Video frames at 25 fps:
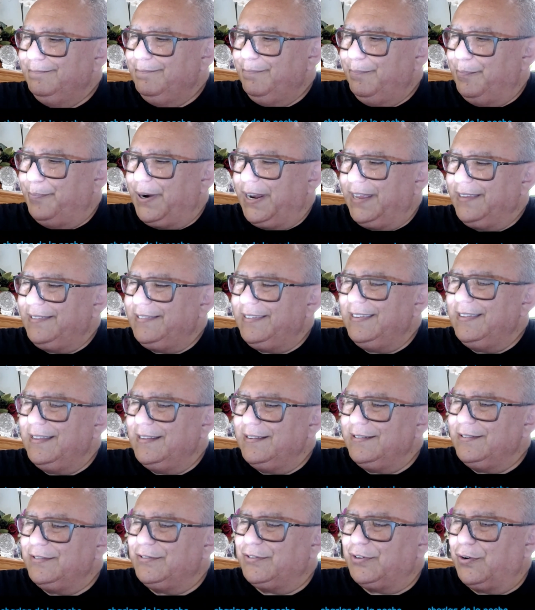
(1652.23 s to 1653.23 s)

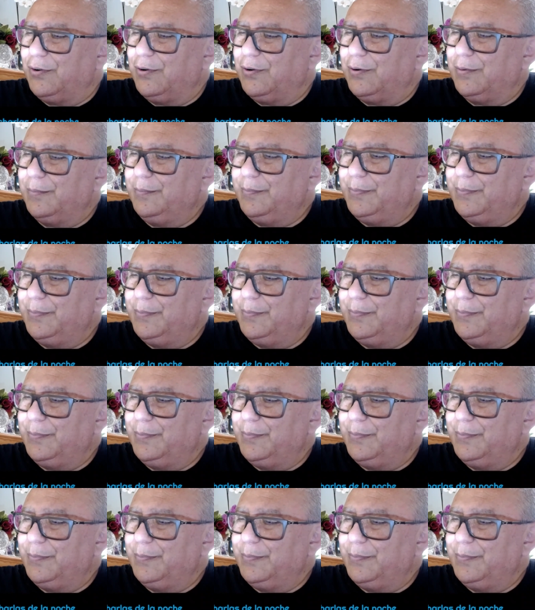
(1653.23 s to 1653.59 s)
President Trump,